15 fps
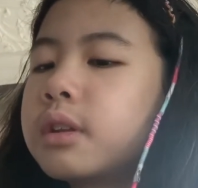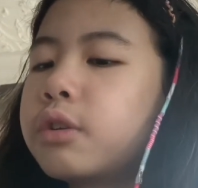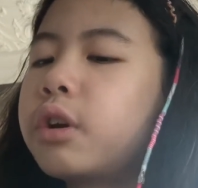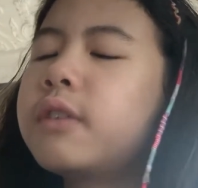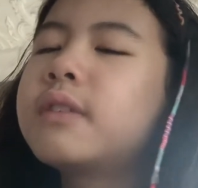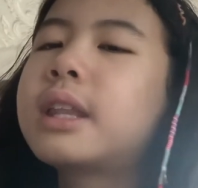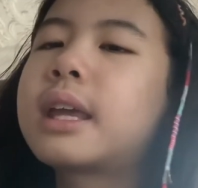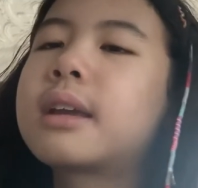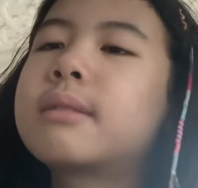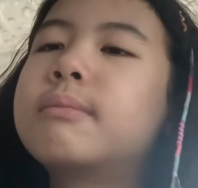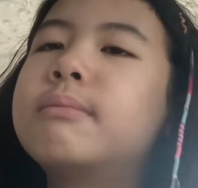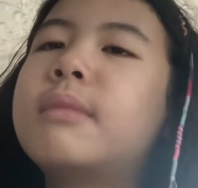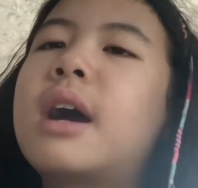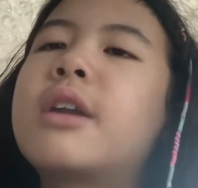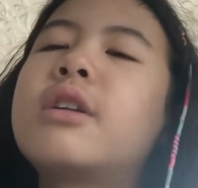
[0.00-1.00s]
Not even like,
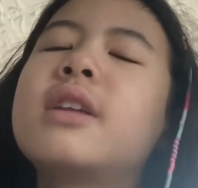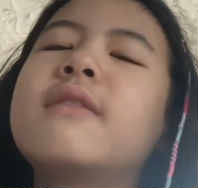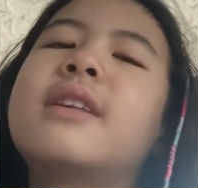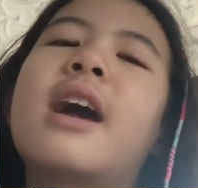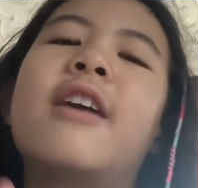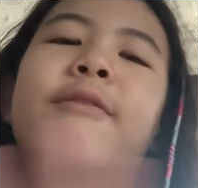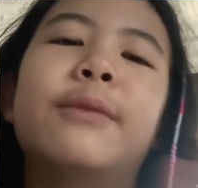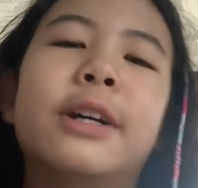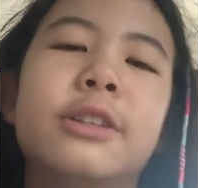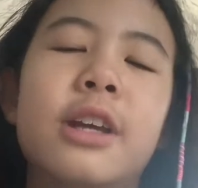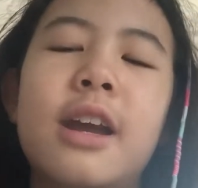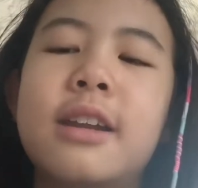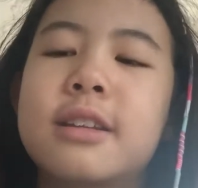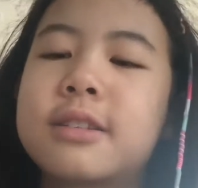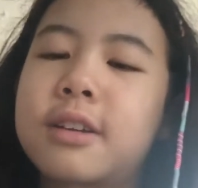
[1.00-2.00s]
I don't even have my
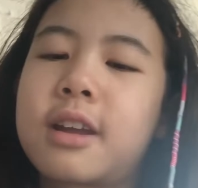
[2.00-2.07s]
liners.